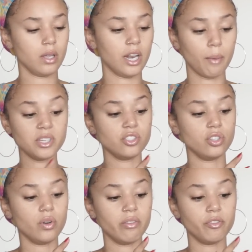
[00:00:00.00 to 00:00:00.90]
And I'm gonna
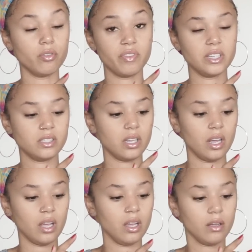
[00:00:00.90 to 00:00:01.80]
do a full face
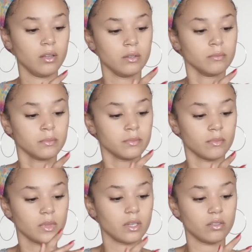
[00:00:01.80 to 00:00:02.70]
today.
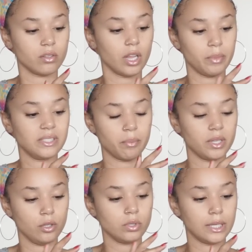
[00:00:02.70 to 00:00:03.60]
So that means I'm
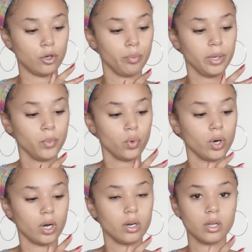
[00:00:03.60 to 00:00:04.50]
gonna use a little bit
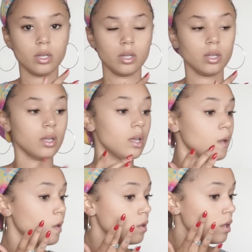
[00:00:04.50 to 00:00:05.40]
more.
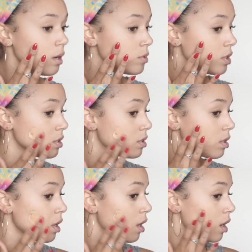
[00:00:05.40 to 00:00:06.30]
And then I'm just
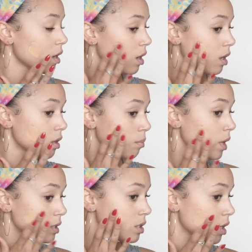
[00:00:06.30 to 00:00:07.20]
color
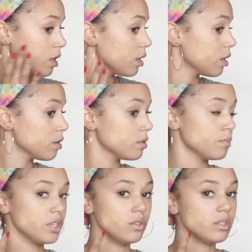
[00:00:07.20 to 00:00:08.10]
matching here.
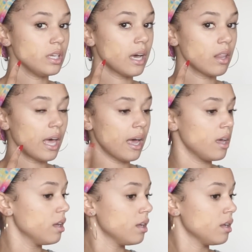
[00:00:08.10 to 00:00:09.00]
But you see how
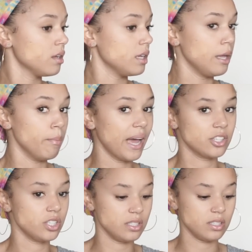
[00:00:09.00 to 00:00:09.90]
that, it
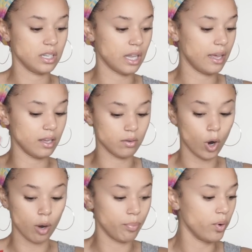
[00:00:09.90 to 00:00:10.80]
matches it
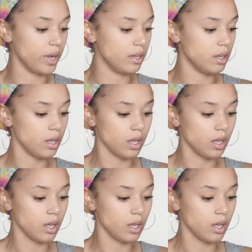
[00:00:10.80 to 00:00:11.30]
like on point.